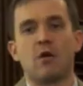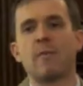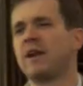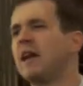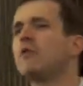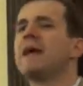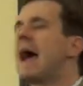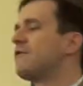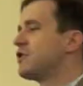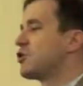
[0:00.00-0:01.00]
But here we
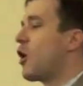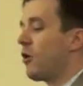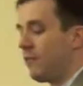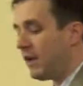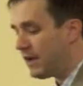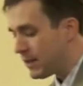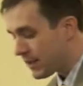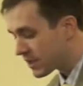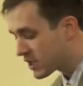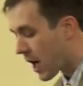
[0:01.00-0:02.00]
have this term,
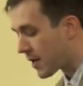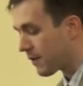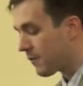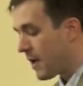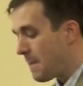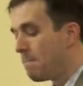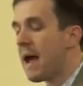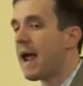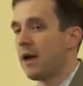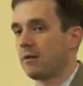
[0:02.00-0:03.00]
the Son of
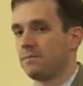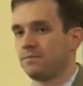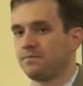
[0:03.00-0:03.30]
Man.